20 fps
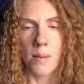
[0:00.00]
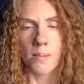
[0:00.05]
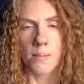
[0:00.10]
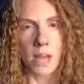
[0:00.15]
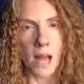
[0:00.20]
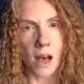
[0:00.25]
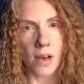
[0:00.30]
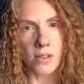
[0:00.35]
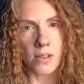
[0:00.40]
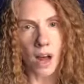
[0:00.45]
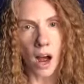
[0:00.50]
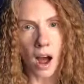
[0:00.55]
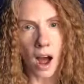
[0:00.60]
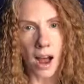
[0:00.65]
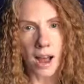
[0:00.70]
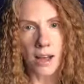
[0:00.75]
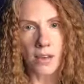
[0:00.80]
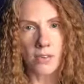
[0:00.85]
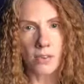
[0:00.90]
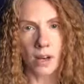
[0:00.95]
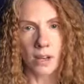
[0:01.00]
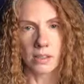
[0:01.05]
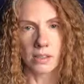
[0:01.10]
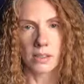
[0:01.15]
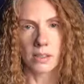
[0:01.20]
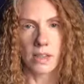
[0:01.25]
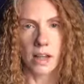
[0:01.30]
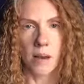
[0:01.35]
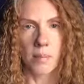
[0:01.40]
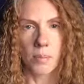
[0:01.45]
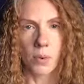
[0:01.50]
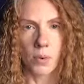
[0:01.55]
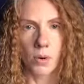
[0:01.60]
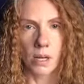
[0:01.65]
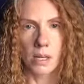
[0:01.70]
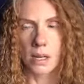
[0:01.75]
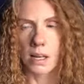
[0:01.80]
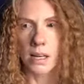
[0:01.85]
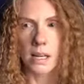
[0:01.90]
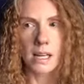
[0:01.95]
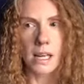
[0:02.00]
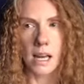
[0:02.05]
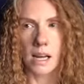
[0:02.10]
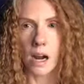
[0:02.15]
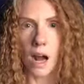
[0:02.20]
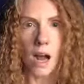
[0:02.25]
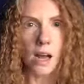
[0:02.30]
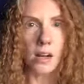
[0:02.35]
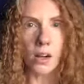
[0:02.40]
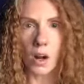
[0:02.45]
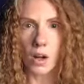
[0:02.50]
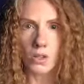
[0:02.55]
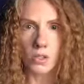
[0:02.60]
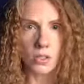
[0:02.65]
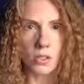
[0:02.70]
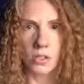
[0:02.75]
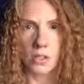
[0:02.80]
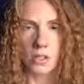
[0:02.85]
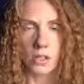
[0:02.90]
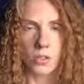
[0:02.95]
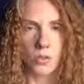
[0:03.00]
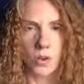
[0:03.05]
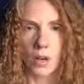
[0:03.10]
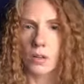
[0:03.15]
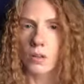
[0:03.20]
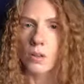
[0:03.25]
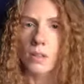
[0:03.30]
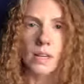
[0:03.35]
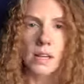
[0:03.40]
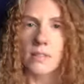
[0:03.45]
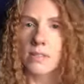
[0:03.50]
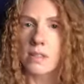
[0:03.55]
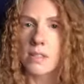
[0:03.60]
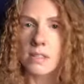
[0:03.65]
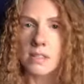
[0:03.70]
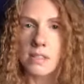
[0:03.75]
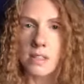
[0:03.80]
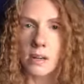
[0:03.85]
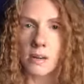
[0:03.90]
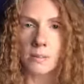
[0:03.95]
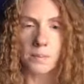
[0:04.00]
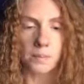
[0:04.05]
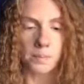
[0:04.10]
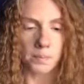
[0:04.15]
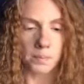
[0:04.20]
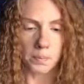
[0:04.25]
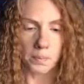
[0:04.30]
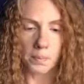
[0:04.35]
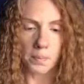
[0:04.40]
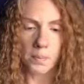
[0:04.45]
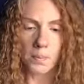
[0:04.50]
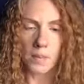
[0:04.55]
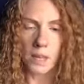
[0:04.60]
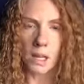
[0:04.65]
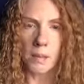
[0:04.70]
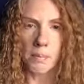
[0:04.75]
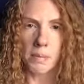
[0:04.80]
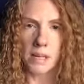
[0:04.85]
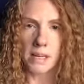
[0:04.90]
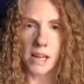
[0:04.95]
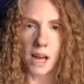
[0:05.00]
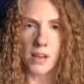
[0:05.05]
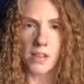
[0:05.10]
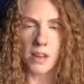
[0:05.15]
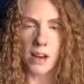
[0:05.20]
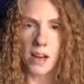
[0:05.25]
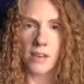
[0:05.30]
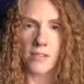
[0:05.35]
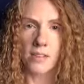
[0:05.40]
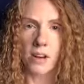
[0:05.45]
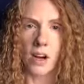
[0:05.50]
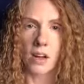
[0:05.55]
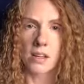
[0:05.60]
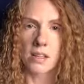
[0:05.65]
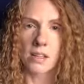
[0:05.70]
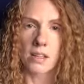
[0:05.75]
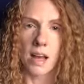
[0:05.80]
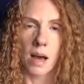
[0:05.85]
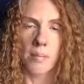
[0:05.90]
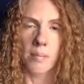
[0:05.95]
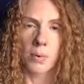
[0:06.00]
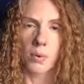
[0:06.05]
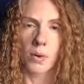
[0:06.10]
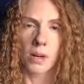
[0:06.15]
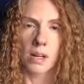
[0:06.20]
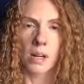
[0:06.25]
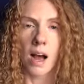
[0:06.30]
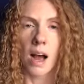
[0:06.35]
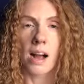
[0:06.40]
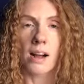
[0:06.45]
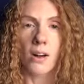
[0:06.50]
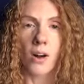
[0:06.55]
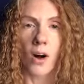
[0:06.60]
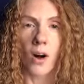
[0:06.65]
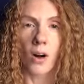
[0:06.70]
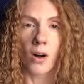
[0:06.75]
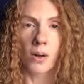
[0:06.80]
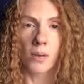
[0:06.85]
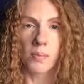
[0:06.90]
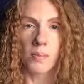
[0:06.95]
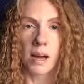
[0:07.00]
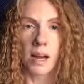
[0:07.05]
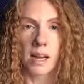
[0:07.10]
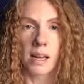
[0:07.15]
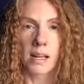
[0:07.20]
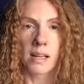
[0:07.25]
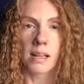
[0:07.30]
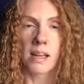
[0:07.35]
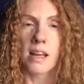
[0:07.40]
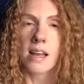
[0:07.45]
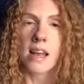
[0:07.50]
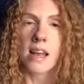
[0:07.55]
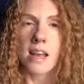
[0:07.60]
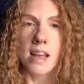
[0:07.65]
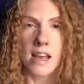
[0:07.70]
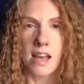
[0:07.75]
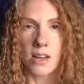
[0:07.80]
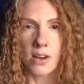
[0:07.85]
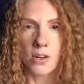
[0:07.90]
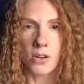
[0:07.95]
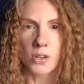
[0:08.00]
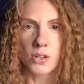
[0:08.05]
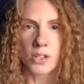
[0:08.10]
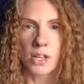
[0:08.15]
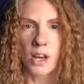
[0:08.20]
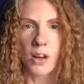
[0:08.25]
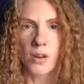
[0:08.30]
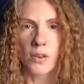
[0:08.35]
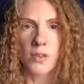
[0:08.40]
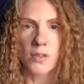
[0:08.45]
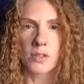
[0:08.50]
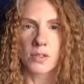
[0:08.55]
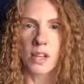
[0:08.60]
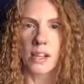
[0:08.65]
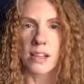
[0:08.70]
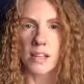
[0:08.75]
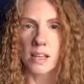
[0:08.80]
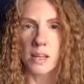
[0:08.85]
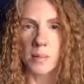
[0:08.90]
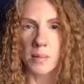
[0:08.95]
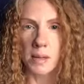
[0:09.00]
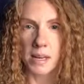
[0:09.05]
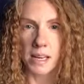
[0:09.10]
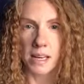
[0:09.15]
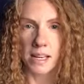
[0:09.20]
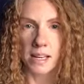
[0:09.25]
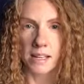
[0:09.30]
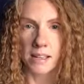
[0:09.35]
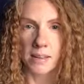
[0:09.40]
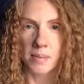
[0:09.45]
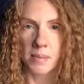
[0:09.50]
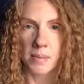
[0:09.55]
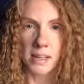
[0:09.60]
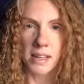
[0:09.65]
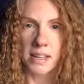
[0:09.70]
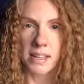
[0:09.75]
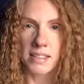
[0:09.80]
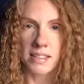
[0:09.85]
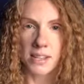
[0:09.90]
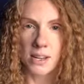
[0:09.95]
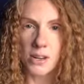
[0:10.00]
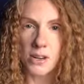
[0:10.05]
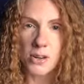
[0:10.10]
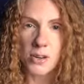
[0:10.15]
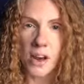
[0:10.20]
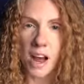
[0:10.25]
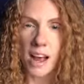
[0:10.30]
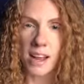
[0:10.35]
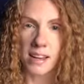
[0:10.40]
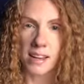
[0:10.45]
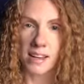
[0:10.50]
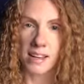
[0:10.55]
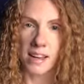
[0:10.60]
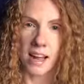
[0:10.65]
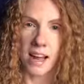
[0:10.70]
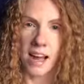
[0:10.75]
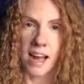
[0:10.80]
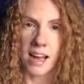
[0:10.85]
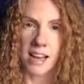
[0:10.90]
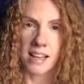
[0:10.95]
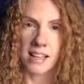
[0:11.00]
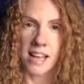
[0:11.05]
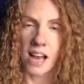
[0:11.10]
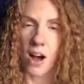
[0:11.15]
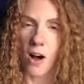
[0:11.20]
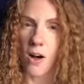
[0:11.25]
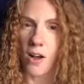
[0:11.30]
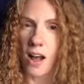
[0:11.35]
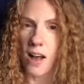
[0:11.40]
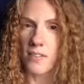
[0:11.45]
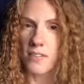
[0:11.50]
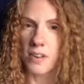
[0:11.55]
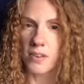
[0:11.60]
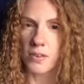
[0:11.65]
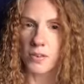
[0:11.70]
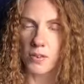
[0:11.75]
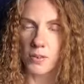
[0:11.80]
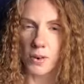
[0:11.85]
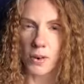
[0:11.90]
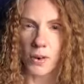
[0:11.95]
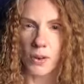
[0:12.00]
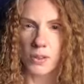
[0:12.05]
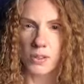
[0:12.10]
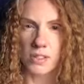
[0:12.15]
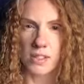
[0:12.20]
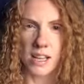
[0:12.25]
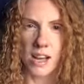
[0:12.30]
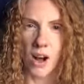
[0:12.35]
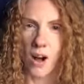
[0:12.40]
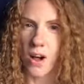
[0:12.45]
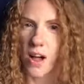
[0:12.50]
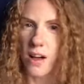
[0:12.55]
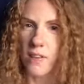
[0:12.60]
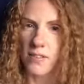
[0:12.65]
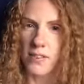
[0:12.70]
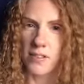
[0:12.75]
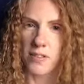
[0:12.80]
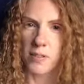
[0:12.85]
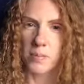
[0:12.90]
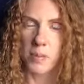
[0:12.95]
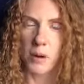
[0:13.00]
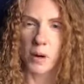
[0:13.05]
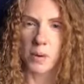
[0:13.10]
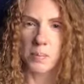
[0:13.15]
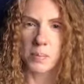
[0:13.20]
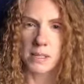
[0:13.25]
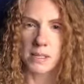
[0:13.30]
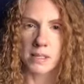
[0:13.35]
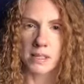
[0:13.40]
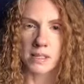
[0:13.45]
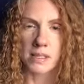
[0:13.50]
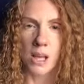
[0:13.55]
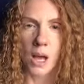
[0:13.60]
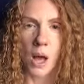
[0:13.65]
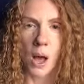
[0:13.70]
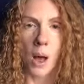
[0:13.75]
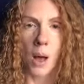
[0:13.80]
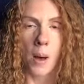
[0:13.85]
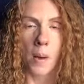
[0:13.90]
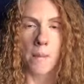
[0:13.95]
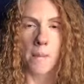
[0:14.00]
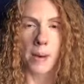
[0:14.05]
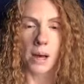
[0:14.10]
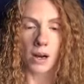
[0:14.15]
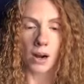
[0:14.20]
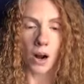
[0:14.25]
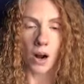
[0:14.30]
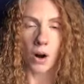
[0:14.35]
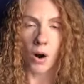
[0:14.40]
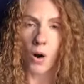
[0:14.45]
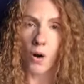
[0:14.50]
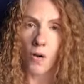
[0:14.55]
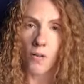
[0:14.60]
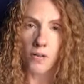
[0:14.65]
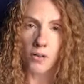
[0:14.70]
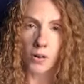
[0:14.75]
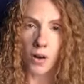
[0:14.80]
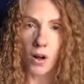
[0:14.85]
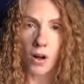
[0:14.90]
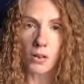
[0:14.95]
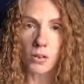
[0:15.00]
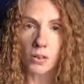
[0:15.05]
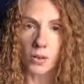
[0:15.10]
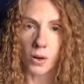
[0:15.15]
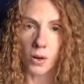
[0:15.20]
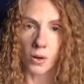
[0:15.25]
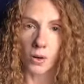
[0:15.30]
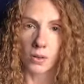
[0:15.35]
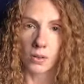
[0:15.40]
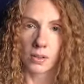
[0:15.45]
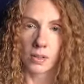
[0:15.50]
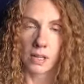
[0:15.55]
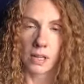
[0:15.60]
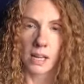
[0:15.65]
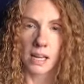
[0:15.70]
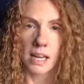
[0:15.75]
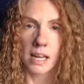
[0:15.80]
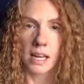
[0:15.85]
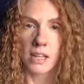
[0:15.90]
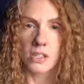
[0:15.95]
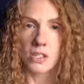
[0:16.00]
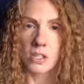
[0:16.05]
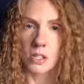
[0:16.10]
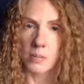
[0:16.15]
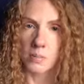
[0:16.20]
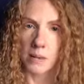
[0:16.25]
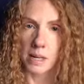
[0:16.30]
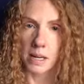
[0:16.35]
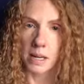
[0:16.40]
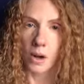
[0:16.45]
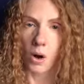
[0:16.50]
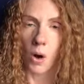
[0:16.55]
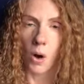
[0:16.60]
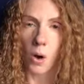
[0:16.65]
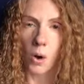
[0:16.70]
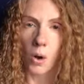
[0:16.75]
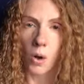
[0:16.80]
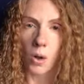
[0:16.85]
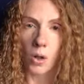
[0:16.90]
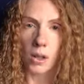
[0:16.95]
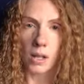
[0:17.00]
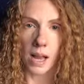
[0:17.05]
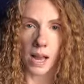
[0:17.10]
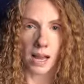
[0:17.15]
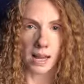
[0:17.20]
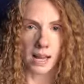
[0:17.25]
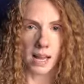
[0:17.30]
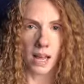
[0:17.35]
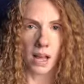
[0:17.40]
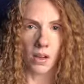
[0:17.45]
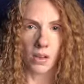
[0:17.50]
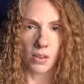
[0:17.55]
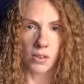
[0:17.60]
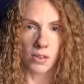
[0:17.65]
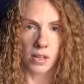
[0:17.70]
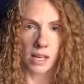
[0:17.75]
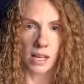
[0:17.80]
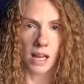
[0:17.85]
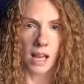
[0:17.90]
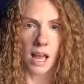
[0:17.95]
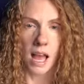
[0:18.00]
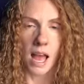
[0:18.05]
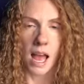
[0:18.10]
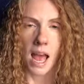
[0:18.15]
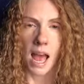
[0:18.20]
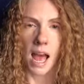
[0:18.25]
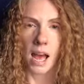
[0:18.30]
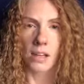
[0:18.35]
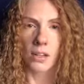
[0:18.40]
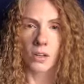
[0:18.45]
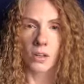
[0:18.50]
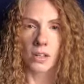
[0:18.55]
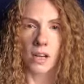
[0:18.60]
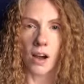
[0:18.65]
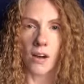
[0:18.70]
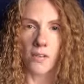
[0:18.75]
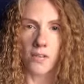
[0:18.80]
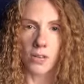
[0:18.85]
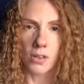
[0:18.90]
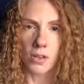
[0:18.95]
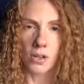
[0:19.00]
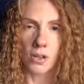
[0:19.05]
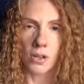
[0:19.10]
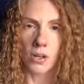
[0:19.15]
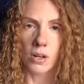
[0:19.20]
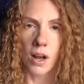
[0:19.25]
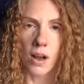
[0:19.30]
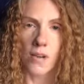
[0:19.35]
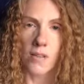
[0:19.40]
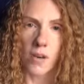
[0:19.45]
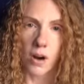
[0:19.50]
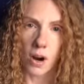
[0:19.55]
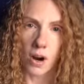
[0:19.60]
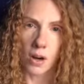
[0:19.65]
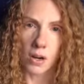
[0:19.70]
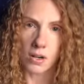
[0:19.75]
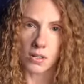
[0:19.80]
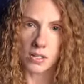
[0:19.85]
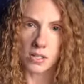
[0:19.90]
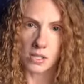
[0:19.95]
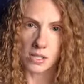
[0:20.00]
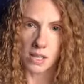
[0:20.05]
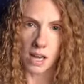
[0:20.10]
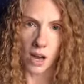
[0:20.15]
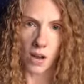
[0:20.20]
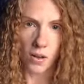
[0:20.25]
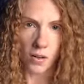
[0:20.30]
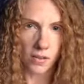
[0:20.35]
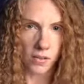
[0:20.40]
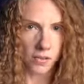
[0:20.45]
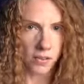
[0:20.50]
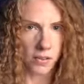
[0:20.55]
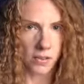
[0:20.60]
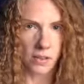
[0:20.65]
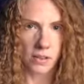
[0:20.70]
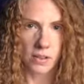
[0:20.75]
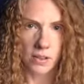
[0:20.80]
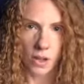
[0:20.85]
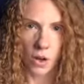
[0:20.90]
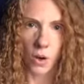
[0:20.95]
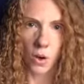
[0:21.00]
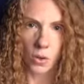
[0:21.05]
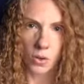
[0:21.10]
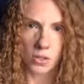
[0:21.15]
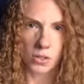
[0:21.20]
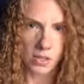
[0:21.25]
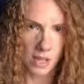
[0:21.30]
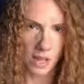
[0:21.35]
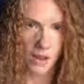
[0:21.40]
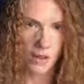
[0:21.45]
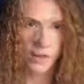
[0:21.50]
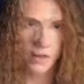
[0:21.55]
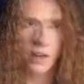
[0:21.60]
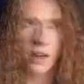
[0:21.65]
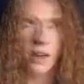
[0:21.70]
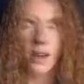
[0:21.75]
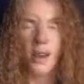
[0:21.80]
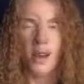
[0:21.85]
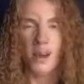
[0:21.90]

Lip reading: Now that I have gotten to that point, and again, I constantly struggle, even still, but now that I have gotten to that point, I call my inner selves the committee, because they're united and they all have different roles, they all have different purposes, but our overall goal is to be whole and healthy and look out for the good of our self, the whole self.